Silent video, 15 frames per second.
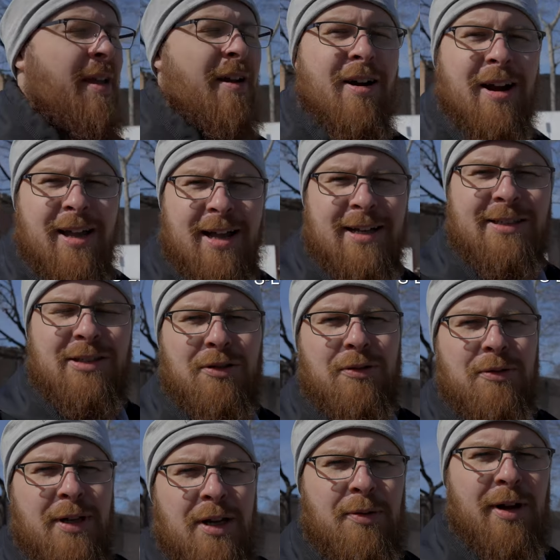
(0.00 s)
All right, guys,
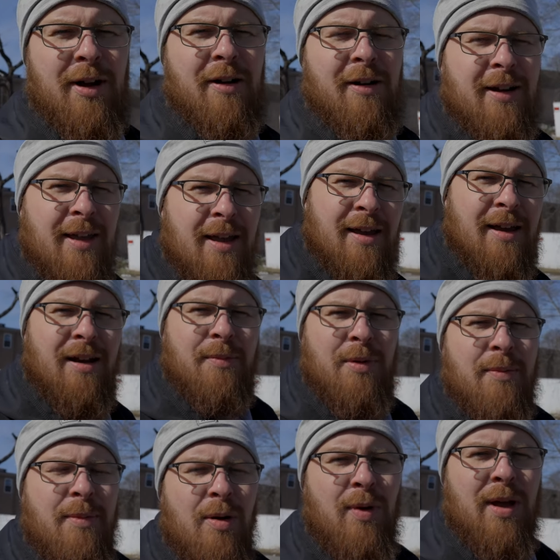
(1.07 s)
so here we are again. I'm
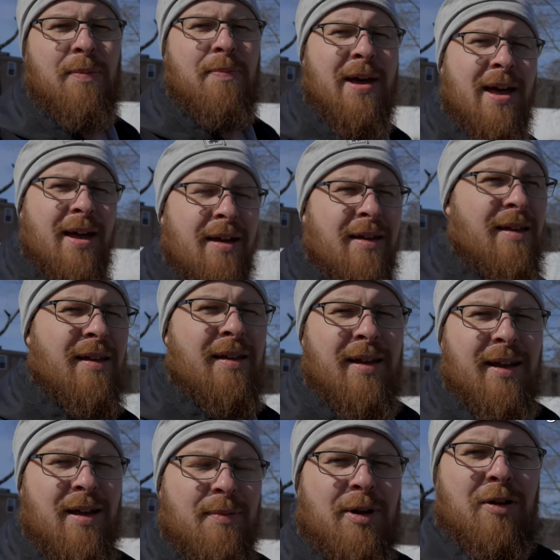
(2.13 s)
on my way back. I
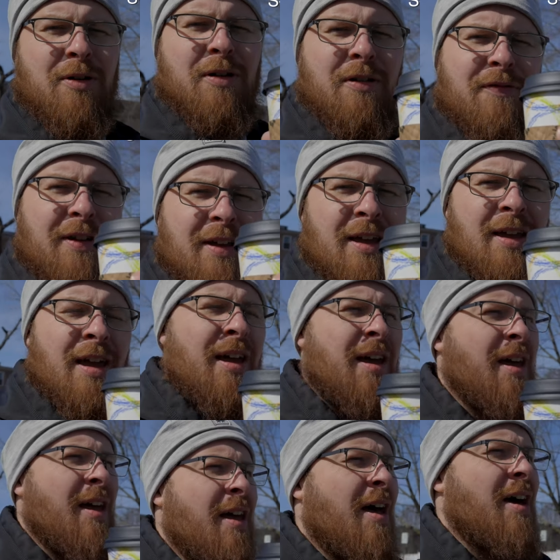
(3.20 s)
got my coffee.
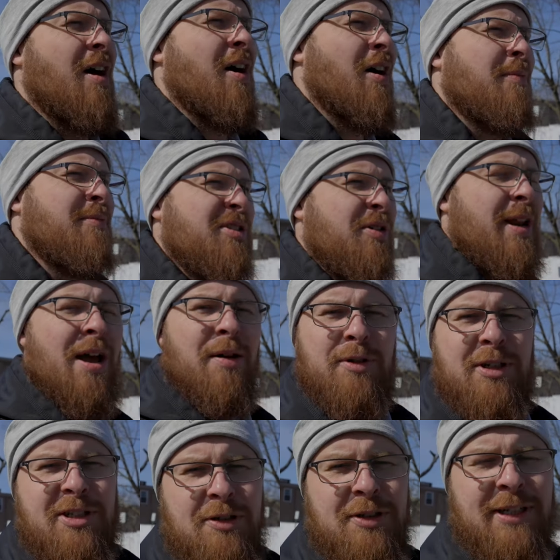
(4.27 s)
Um, so now I'm
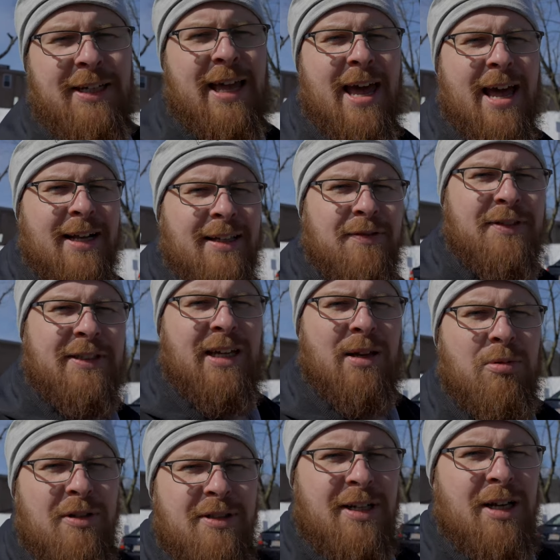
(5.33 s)
just using active
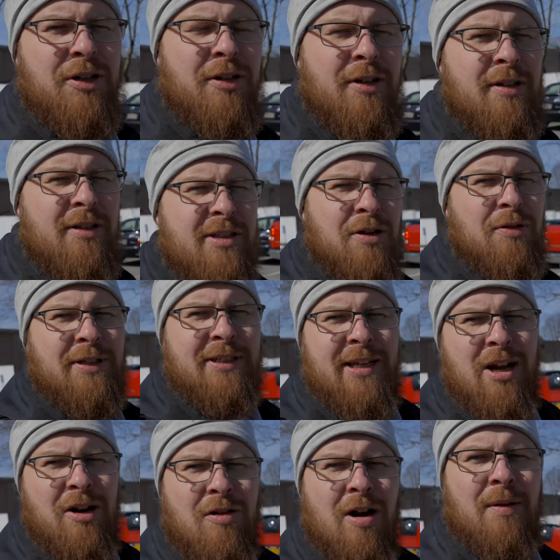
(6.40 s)
stabilization, so it's
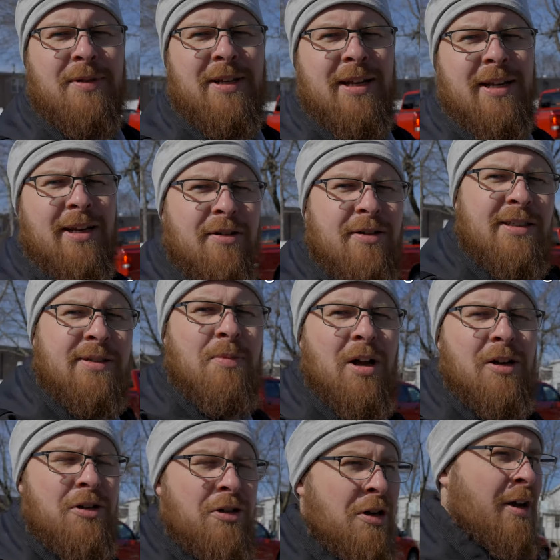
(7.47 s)
not cropped in near as
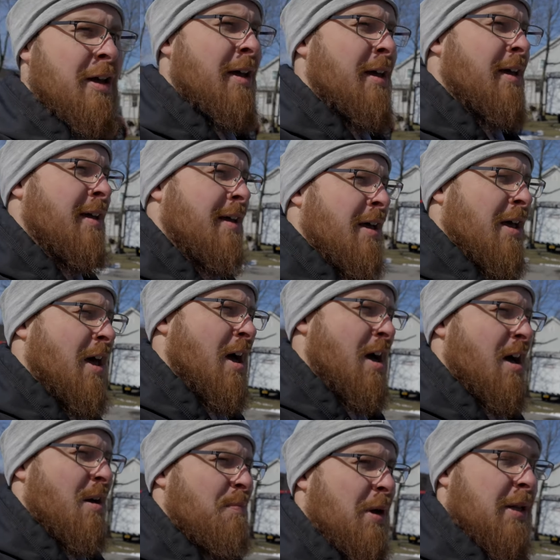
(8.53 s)
much,
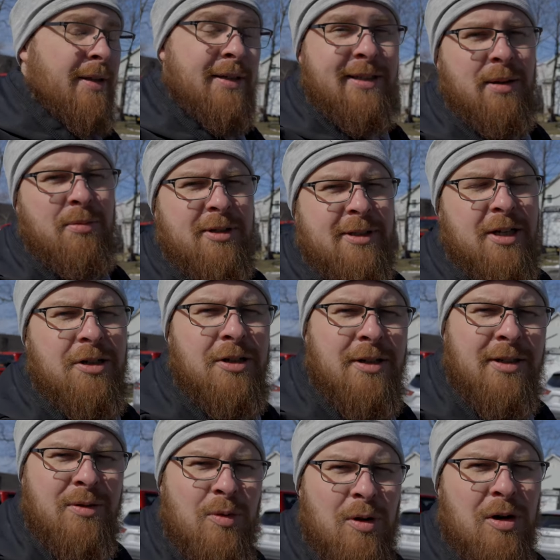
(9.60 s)
um, but the stabilization
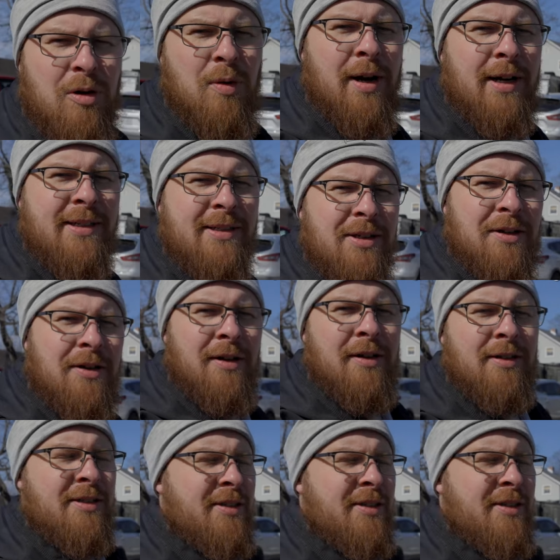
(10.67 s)
doesn't work quite as good.